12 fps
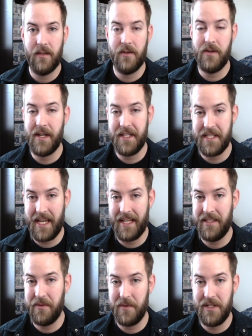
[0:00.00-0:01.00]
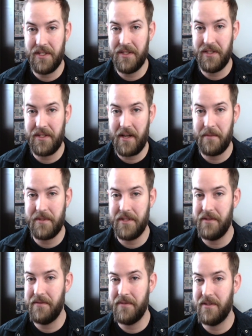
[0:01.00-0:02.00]
you're not exactly reaching the top
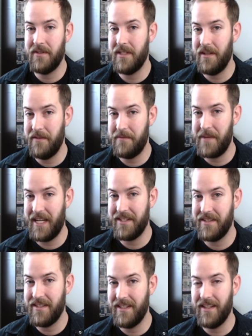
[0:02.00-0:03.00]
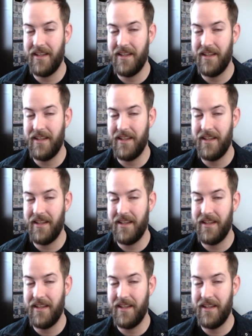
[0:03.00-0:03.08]
shelf yourself, Majesty.